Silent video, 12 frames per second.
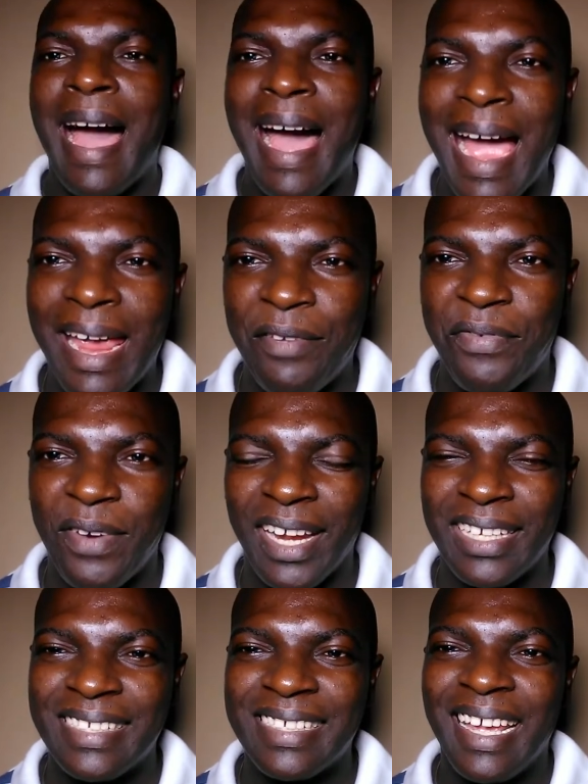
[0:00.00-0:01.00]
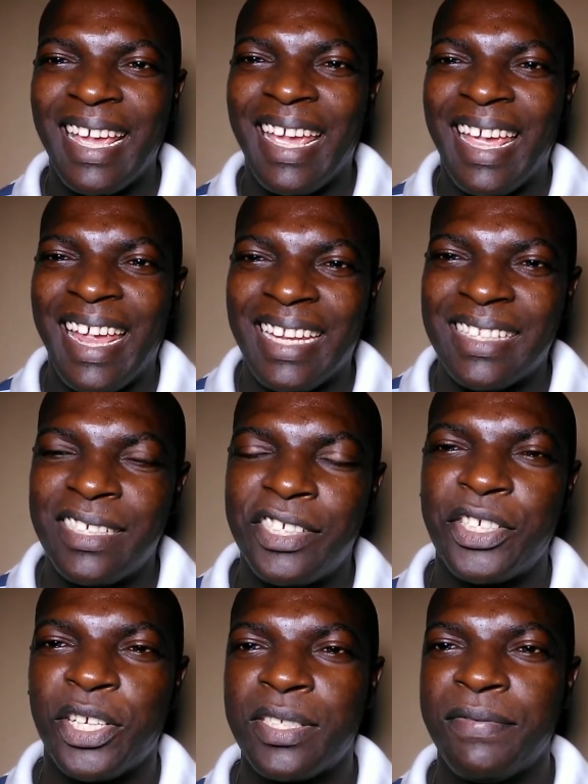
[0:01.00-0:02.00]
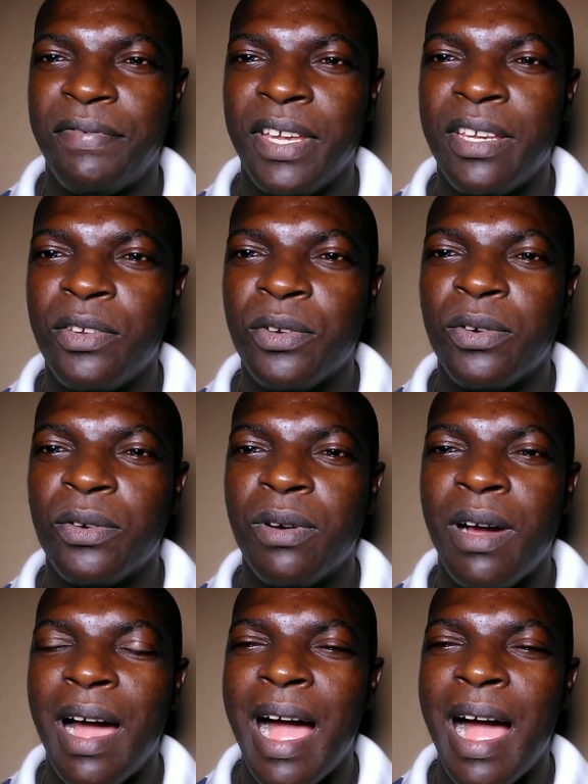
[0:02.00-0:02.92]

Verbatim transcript: Hi friend, in this short video,